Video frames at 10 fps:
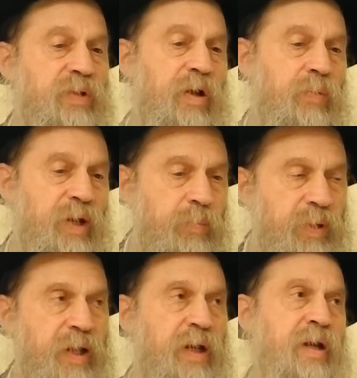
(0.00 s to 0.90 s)
They already
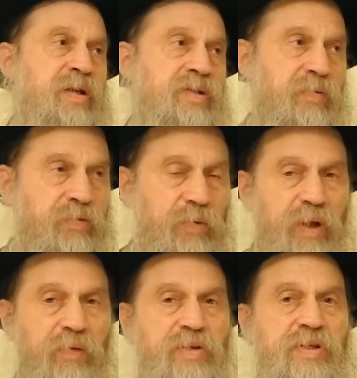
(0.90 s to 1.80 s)
began asking for
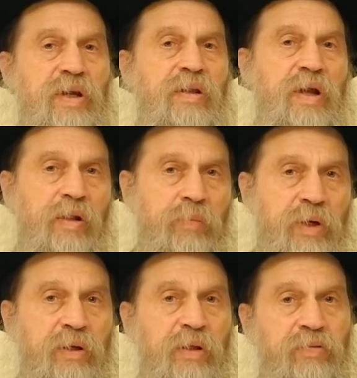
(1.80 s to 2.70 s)
rain. They're saying,
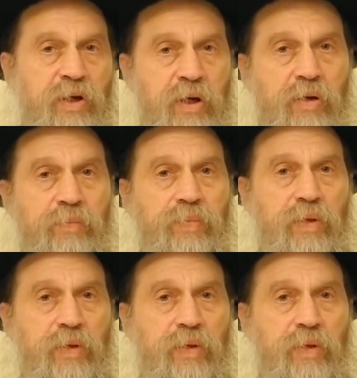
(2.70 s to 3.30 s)
Talamata Levracha.